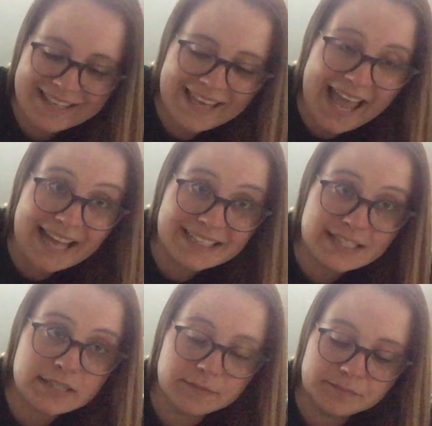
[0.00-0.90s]

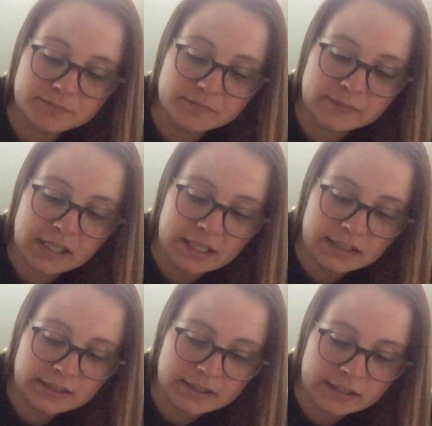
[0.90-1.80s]
cats.
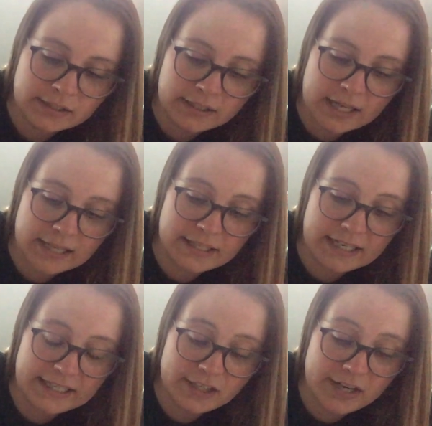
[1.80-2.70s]
And then
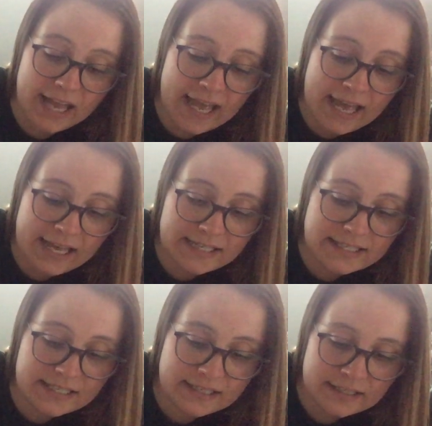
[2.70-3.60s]
I hear
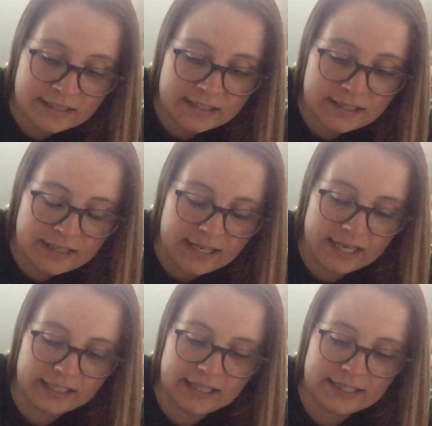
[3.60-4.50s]
at,
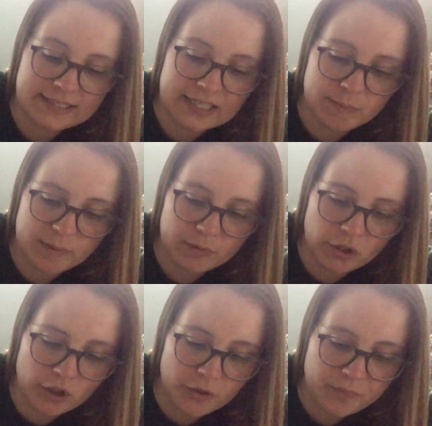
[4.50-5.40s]
and again it's going to be
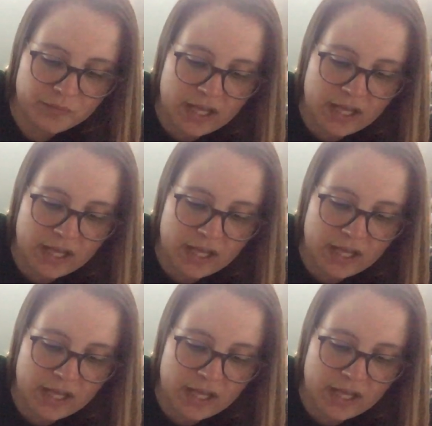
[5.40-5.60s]
plural.